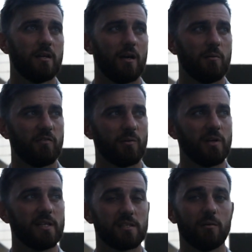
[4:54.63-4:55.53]
I think
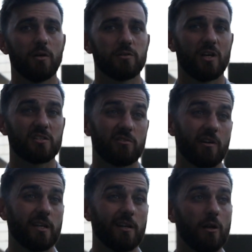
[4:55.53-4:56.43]
we linked up well at times. We
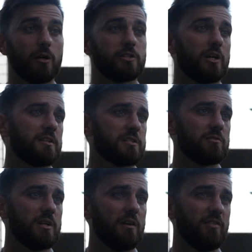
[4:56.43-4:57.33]
created a lot of
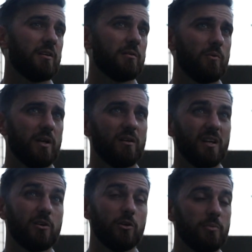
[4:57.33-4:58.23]
chances, really. I think
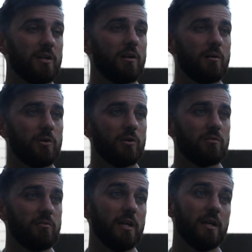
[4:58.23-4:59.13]
1-0, it could have been a lot more,
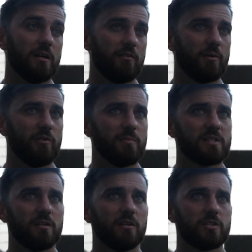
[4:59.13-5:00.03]
really. I think we've
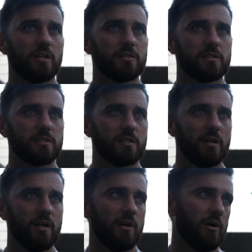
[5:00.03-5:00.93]
missed a lot of chances
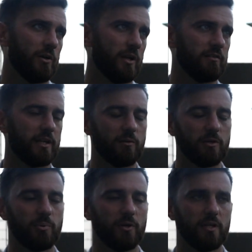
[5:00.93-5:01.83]
that on another day
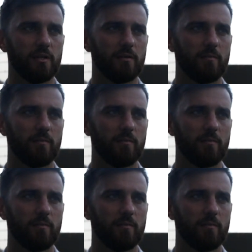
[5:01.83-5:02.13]
we'd put in.